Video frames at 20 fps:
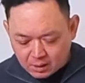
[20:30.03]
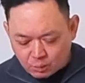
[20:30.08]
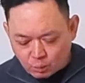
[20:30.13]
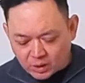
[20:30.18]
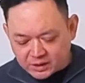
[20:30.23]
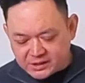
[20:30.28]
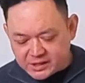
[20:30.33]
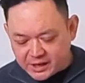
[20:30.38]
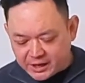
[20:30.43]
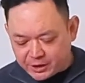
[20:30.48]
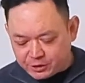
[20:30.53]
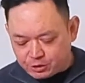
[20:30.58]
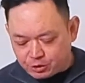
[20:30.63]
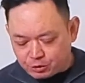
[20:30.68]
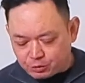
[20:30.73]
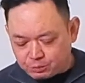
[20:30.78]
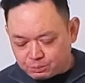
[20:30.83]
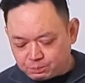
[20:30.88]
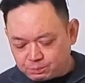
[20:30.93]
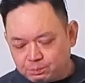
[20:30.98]
what did he
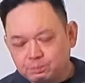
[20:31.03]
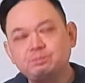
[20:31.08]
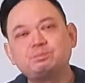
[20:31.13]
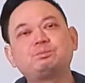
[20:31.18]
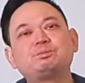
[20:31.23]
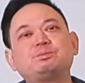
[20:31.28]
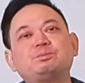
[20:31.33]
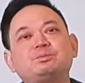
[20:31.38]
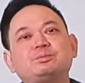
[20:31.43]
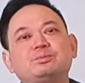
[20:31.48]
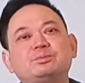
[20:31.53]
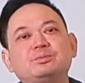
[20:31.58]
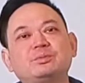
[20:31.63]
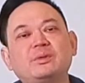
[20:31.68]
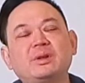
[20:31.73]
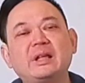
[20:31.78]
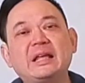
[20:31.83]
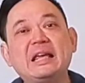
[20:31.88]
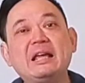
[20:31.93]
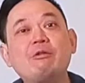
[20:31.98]
do?
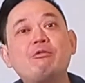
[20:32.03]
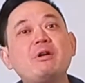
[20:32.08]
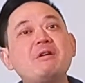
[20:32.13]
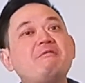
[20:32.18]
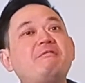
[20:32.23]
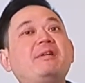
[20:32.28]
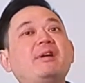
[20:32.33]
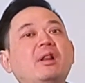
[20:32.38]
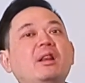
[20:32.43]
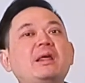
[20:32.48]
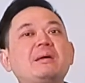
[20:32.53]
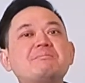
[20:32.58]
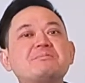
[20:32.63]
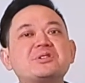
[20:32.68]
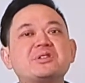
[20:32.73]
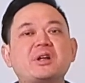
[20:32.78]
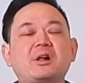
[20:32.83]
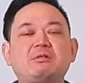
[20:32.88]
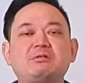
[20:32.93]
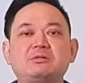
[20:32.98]
He revealed
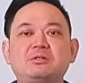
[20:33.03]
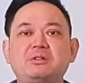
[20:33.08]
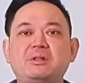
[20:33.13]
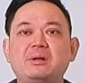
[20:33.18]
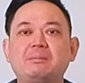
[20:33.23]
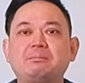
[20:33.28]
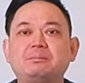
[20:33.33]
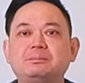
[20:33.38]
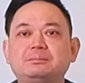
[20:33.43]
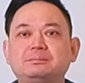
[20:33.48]
himself to them.